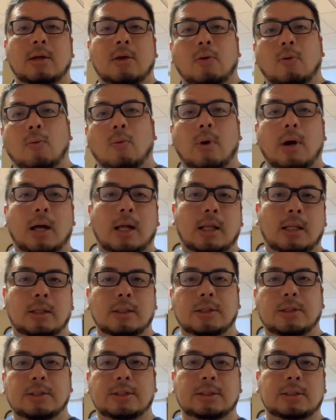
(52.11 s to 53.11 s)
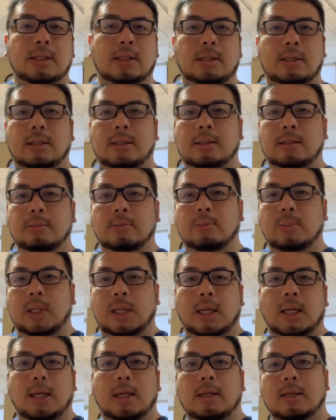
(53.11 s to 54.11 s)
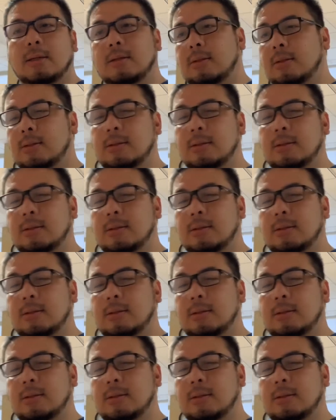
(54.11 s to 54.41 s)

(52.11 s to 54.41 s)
while you're still being,